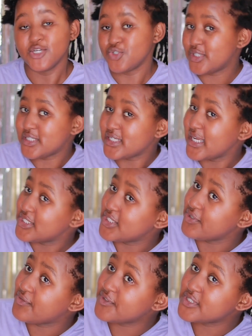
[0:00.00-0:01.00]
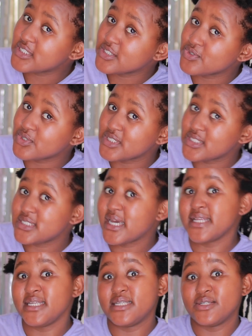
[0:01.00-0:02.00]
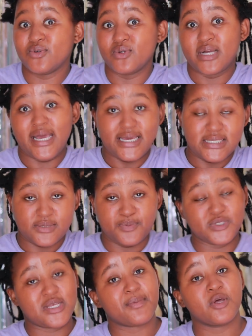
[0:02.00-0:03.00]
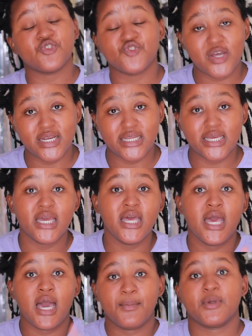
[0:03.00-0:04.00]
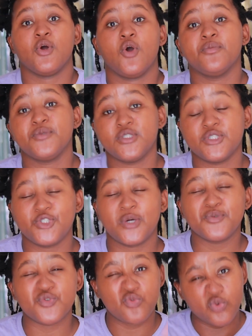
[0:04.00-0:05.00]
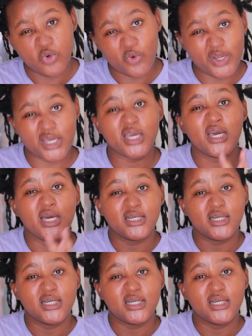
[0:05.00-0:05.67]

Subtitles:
so that it actually fits into these tiny little guys because I'm now struggling. I'm going to hop to the shops real quick